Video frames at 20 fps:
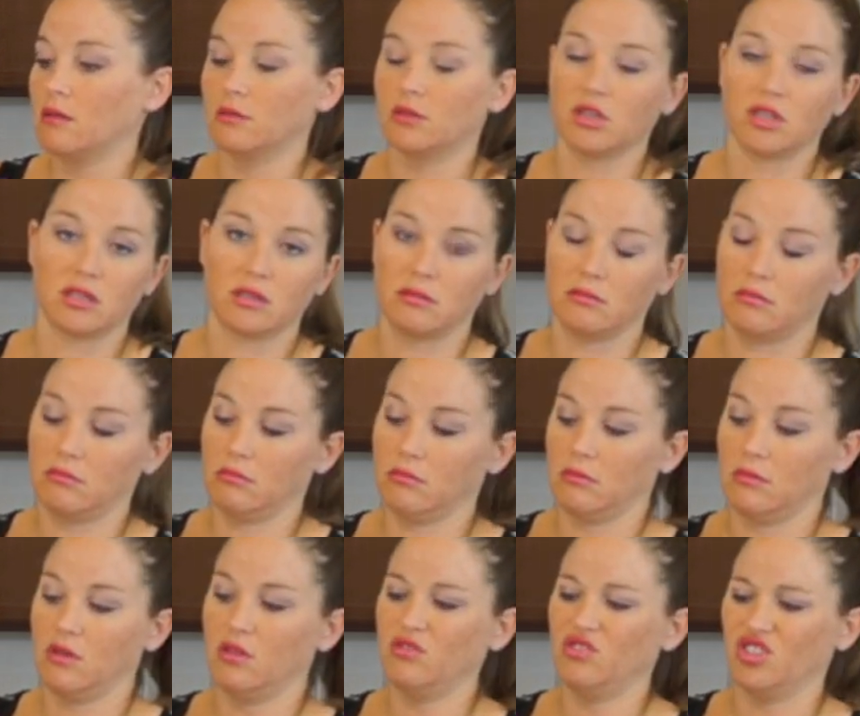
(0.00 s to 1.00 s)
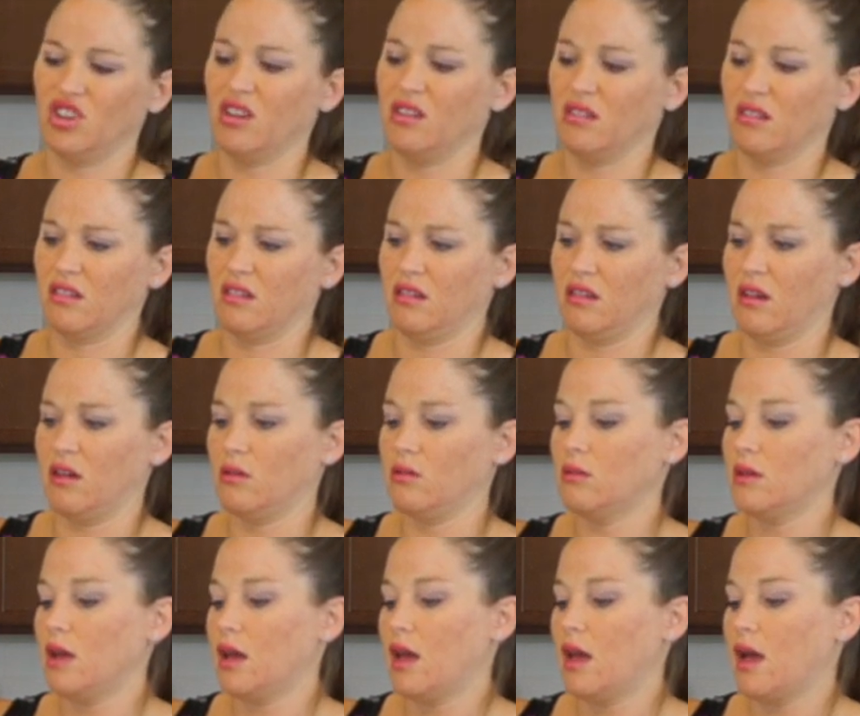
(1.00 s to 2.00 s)
just no junk, you
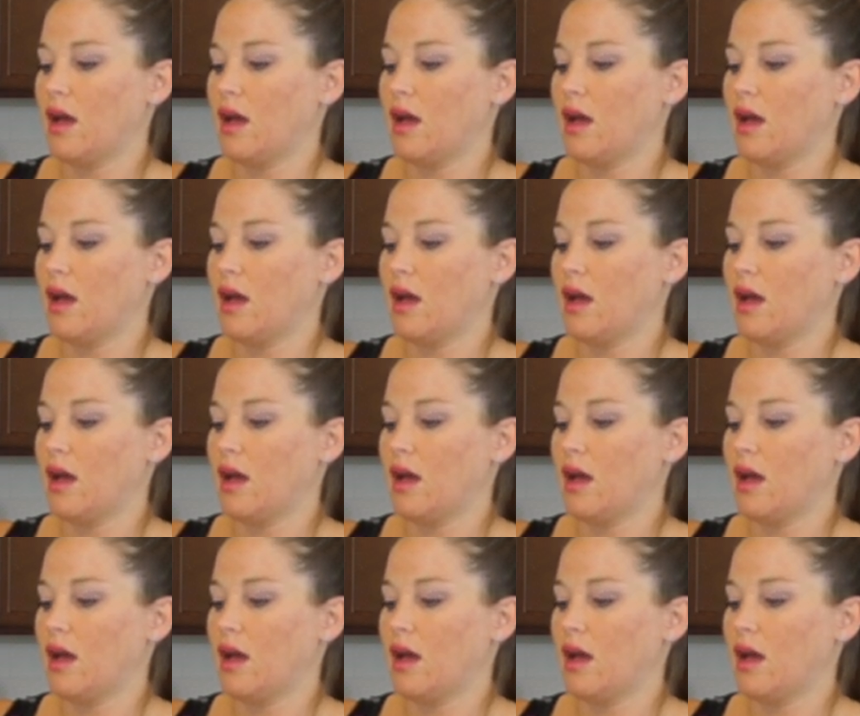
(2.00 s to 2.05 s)
know?